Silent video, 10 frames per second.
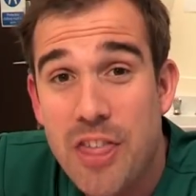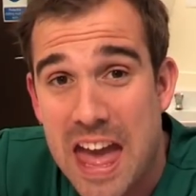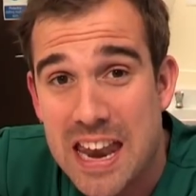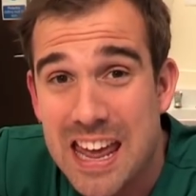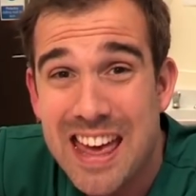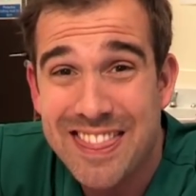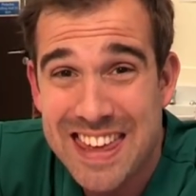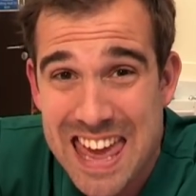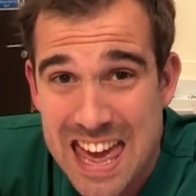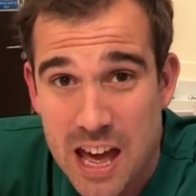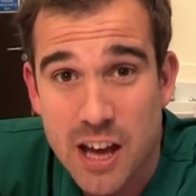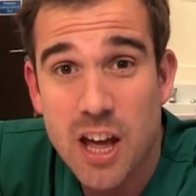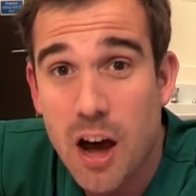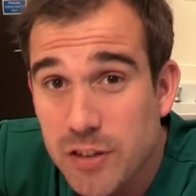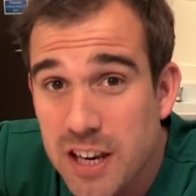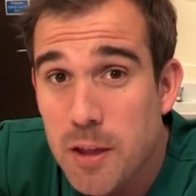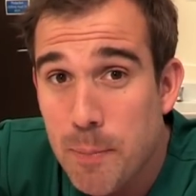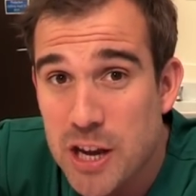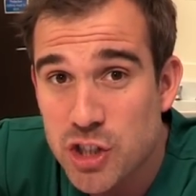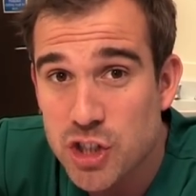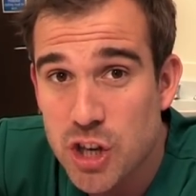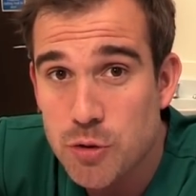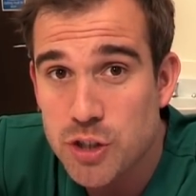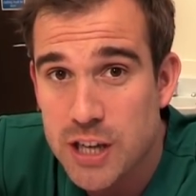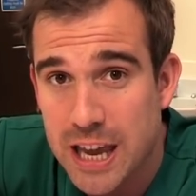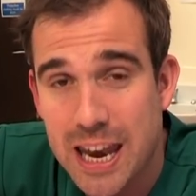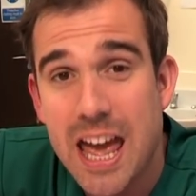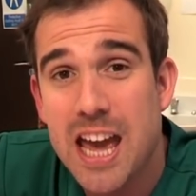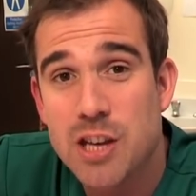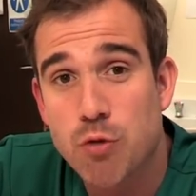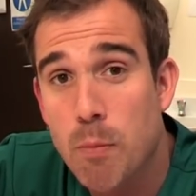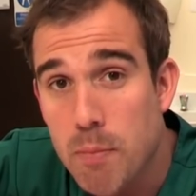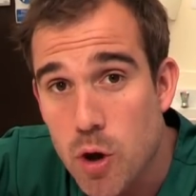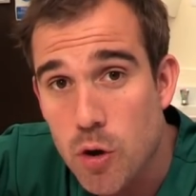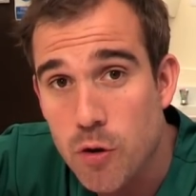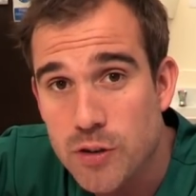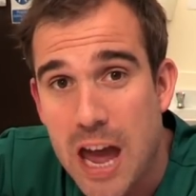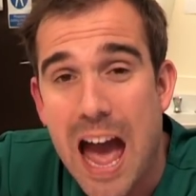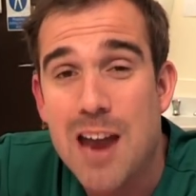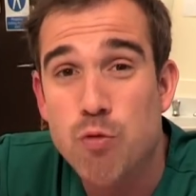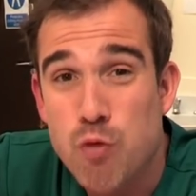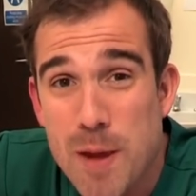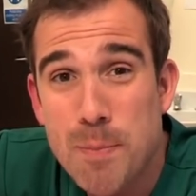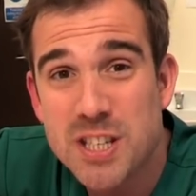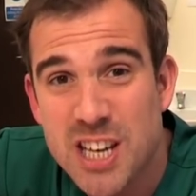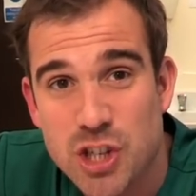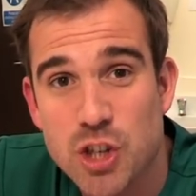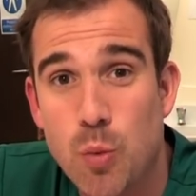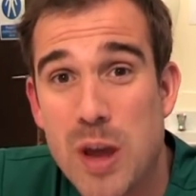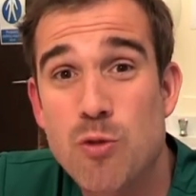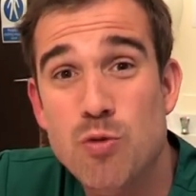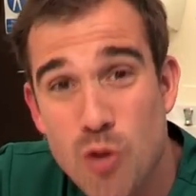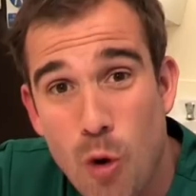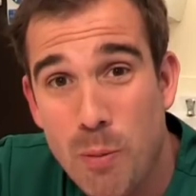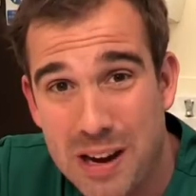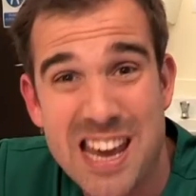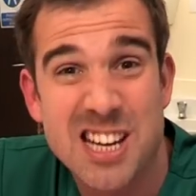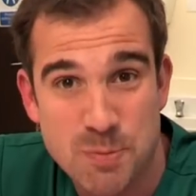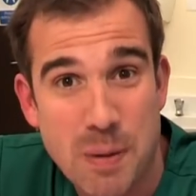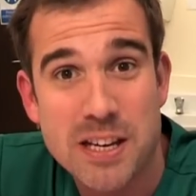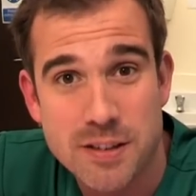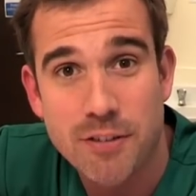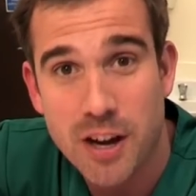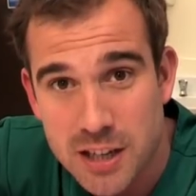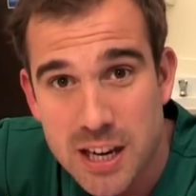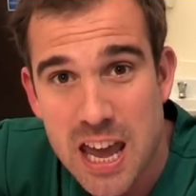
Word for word: Then the ear, covered in the patient's own skin, is removed and repositioned where you'd normally expect to find an